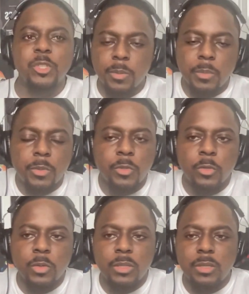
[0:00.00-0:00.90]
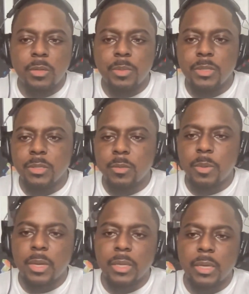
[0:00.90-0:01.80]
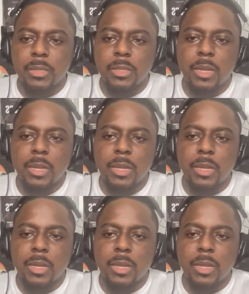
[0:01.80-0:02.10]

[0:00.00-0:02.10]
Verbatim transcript: good, people? You tune into the Business of Podcast.